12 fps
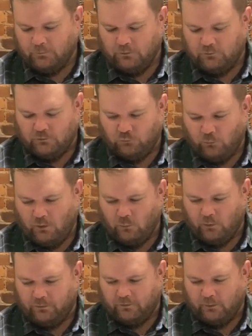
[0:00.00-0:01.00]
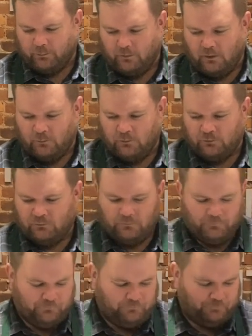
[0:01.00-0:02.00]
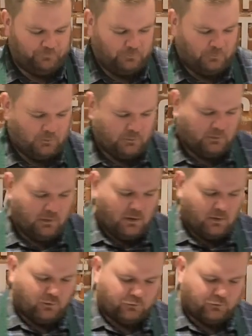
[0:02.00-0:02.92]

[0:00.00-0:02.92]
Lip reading: It's well worth it, I promise. They're